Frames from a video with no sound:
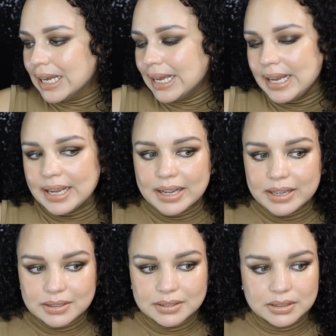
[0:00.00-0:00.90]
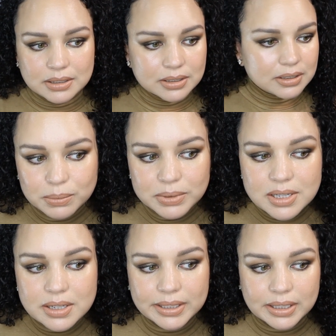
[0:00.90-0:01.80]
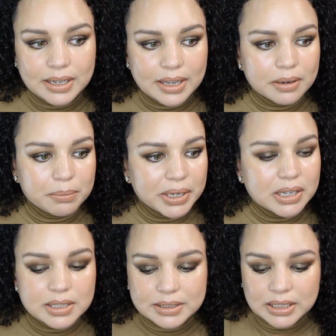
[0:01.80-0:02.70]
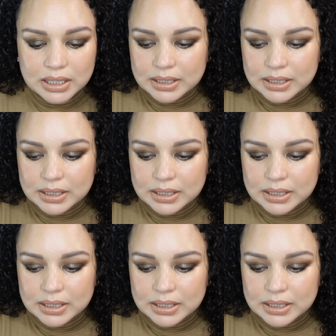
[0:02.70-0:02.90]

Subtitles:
And I'm just looking at it, because